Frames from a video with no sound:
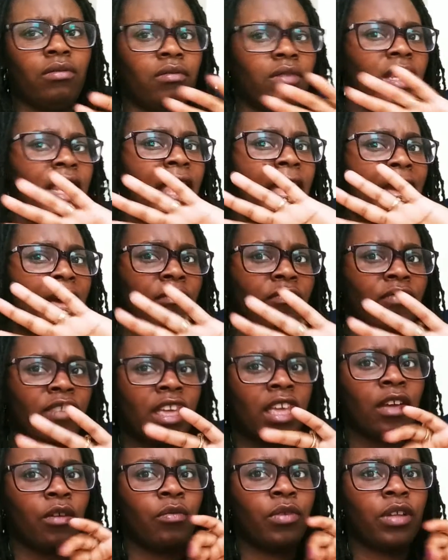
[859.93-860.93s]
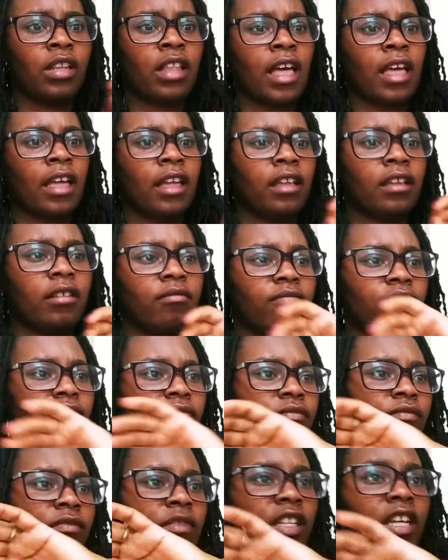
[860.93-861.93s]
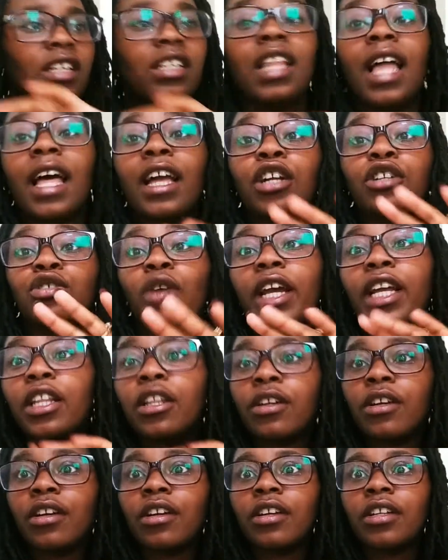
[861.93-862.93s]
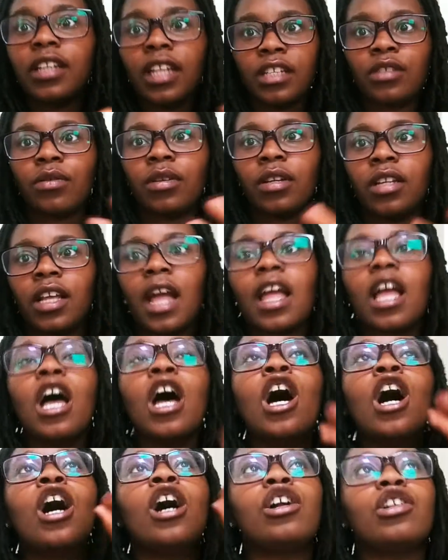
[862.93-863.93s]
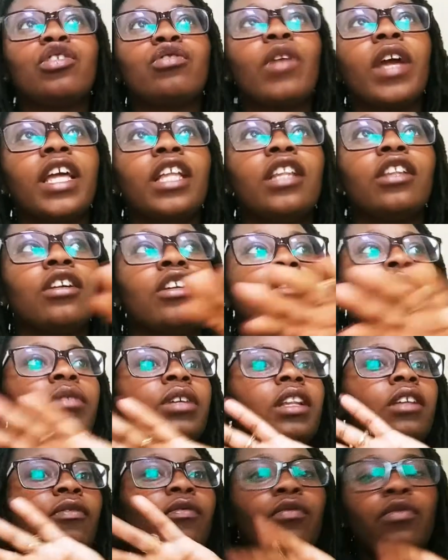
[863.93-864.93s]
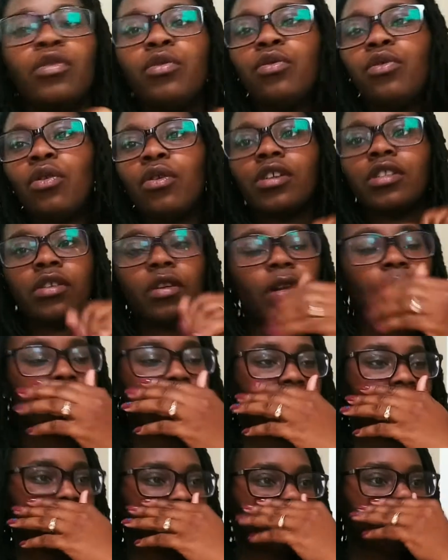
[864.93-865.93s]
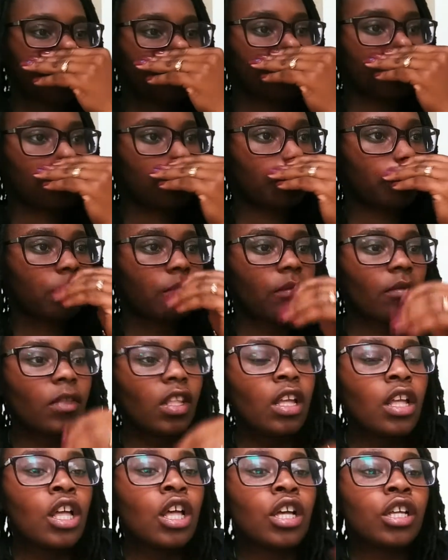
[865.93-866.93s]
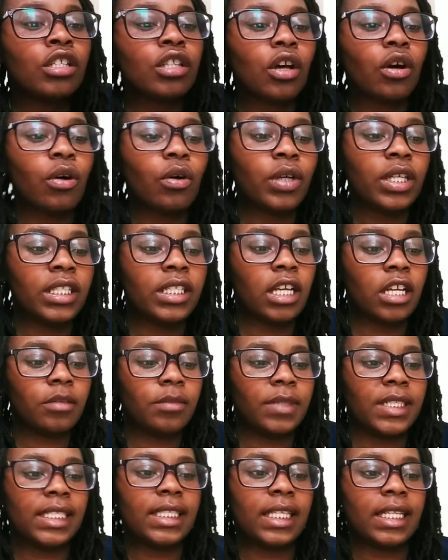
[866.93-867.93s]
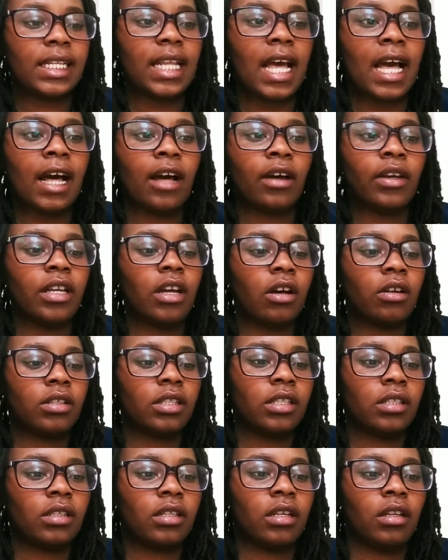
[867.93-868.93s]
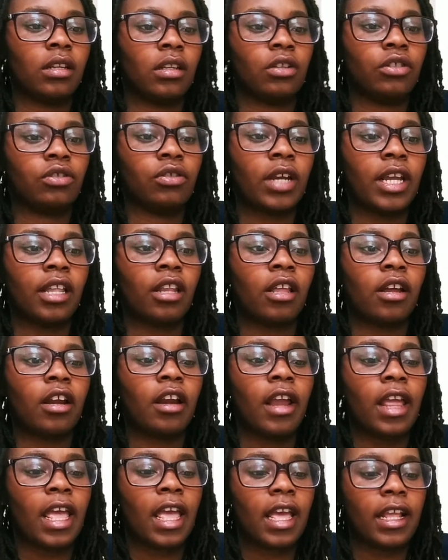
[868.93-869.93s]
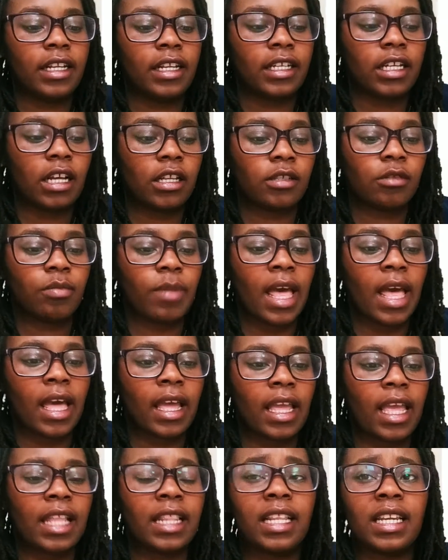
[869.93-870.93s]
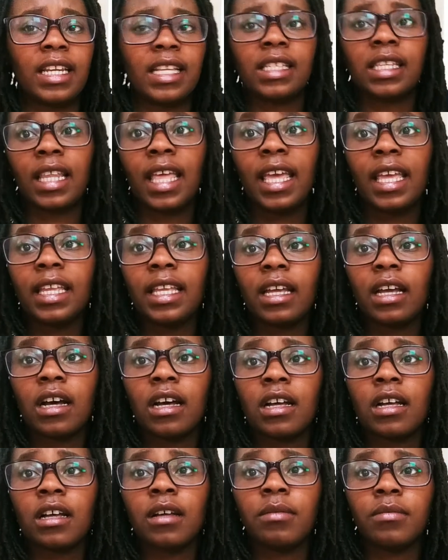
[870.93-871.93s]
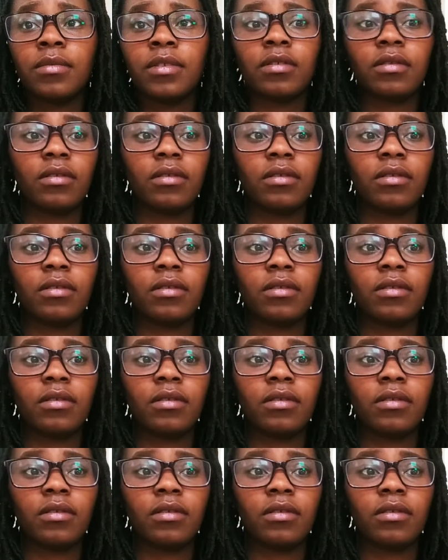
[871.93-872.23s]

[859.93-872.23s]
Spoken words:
lab van with like, it like a trailer. That's what it looked like. A trailer with a few doors on it. So he tells me to sit down. He goes into the little trailer, and he comes back, and then this lady comes